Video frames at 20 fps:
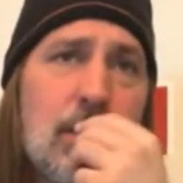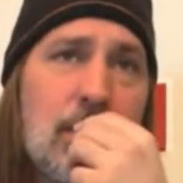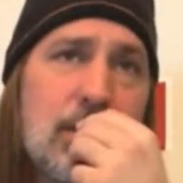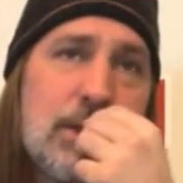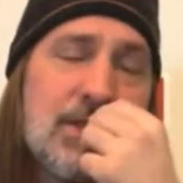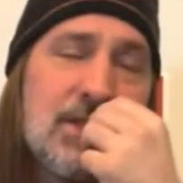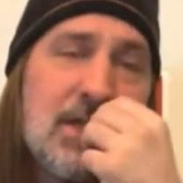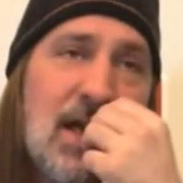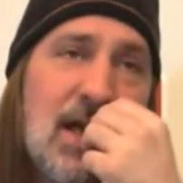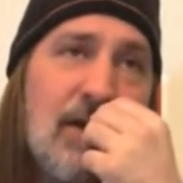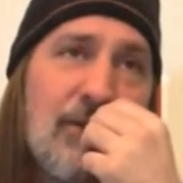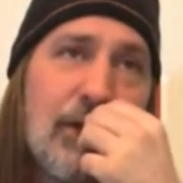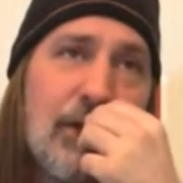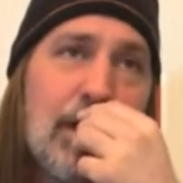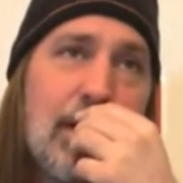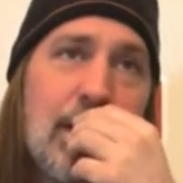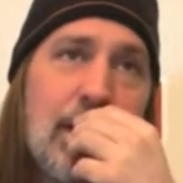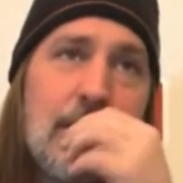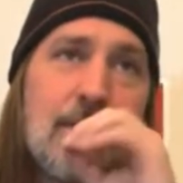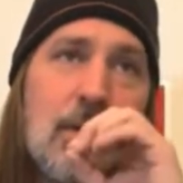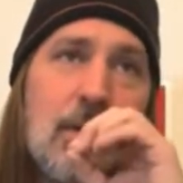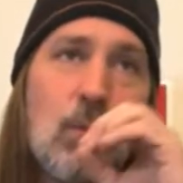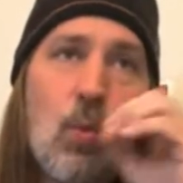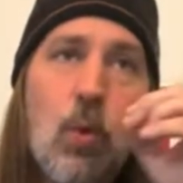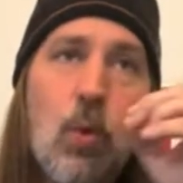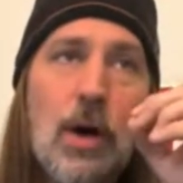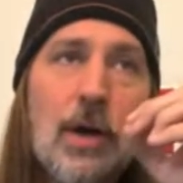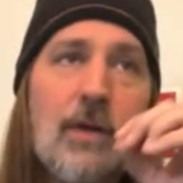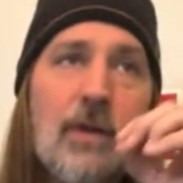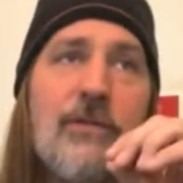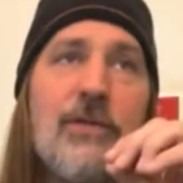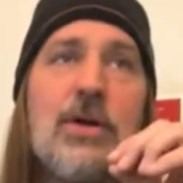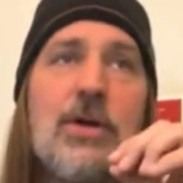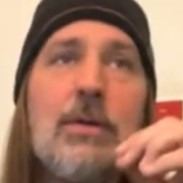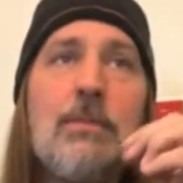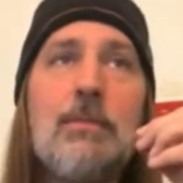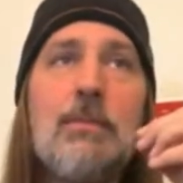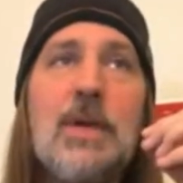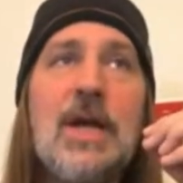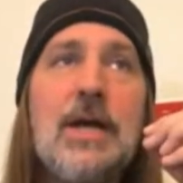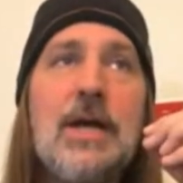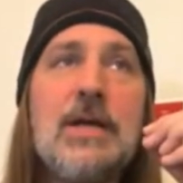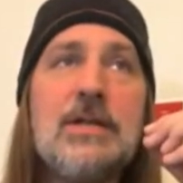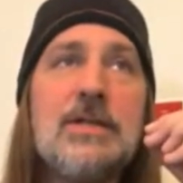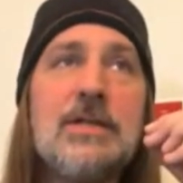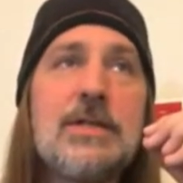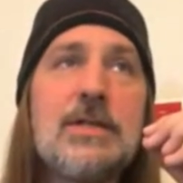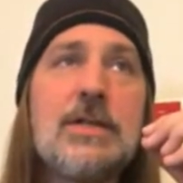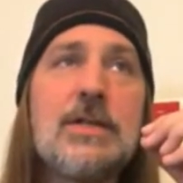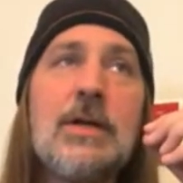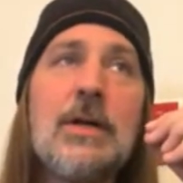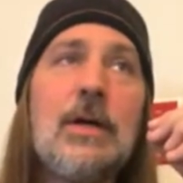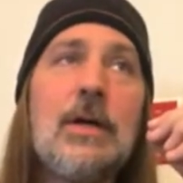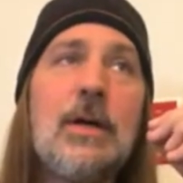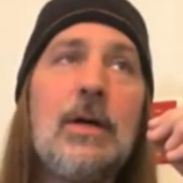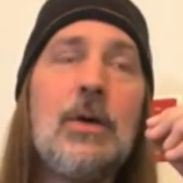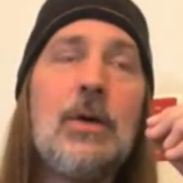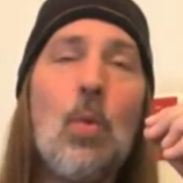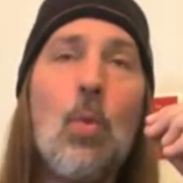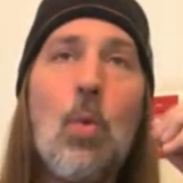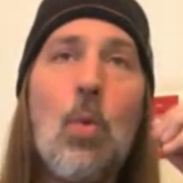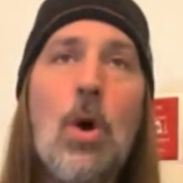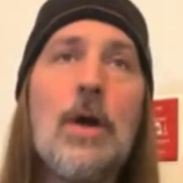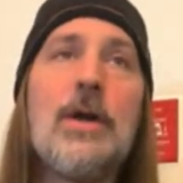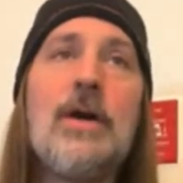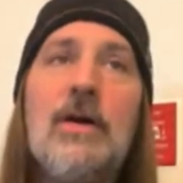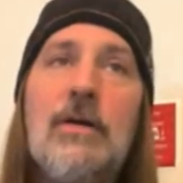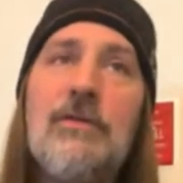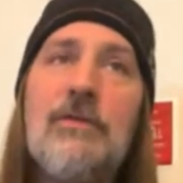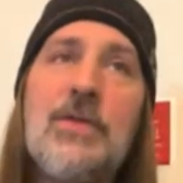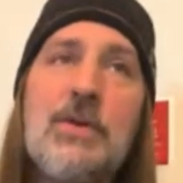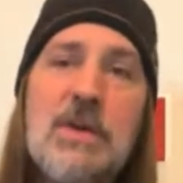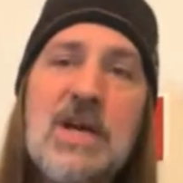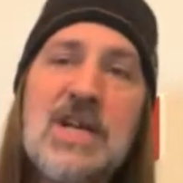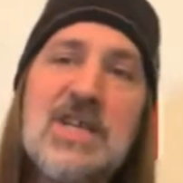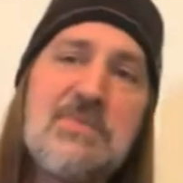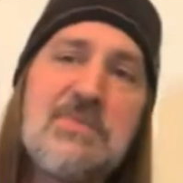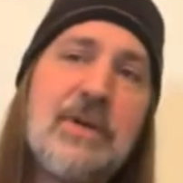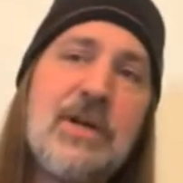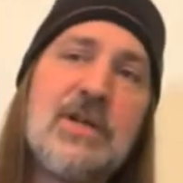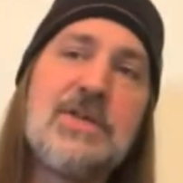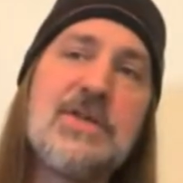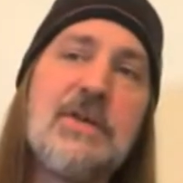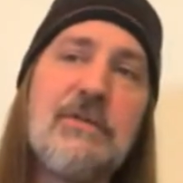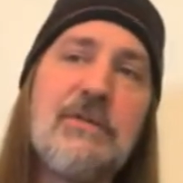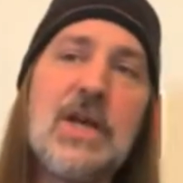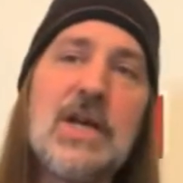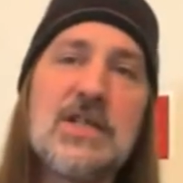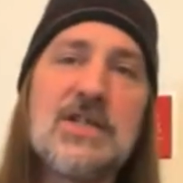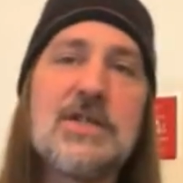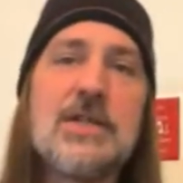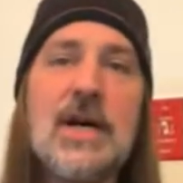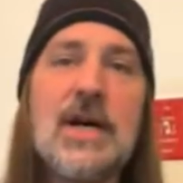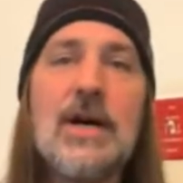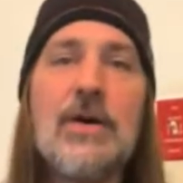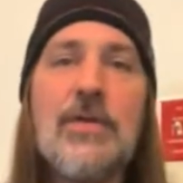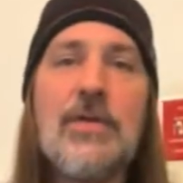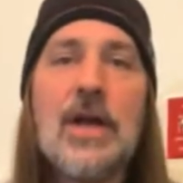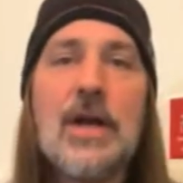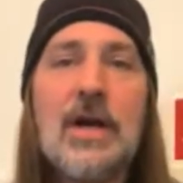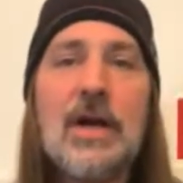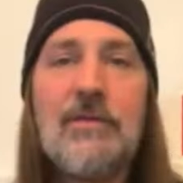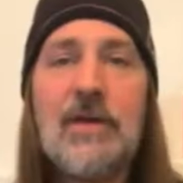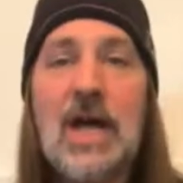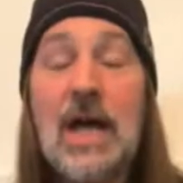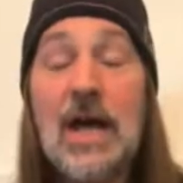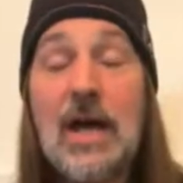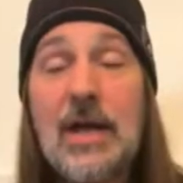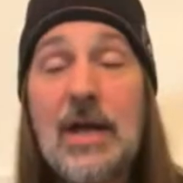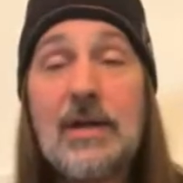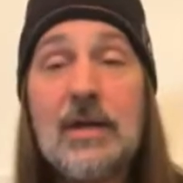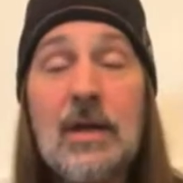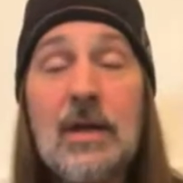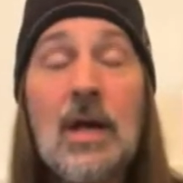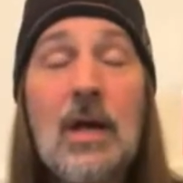just every one of them is one of the best beers of that style that I've had.